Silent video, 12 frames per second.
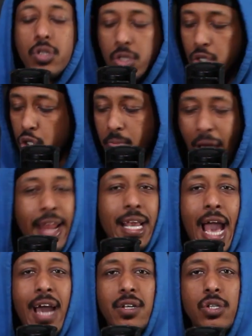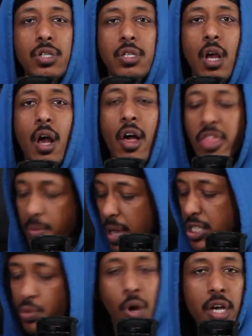dramatic actors, the
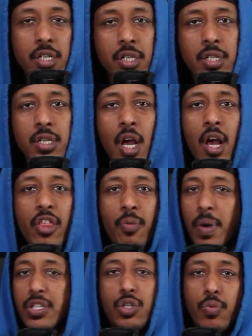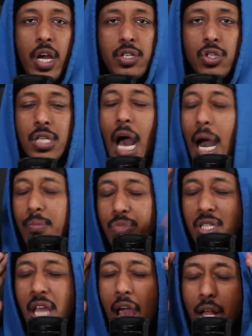best writers, the best directors. I'm
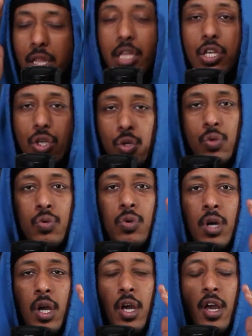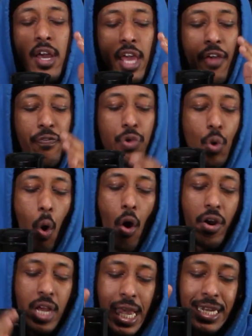telling you, if you
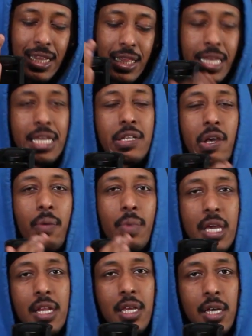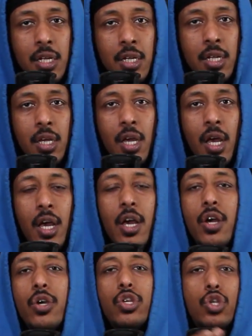are an elite comedian,
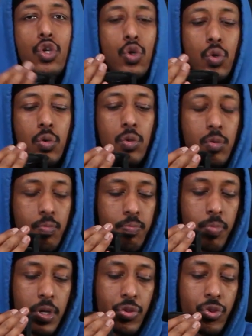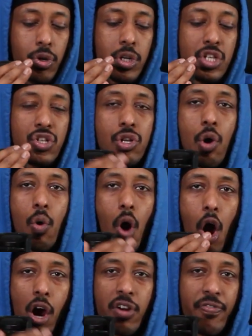there is no
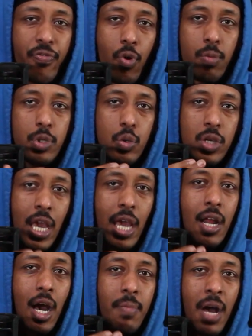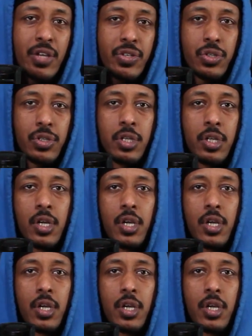art form you cannot master.